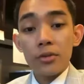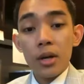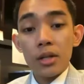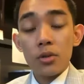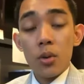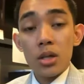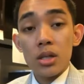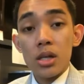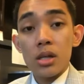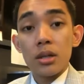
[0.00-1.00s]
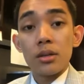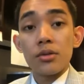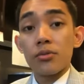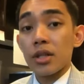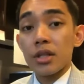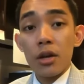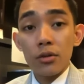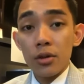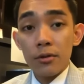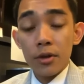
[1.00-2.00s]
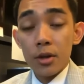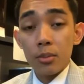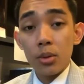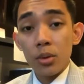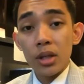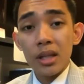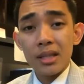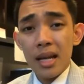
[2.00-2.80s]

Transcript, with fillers: To ask questions, reach out to different employees,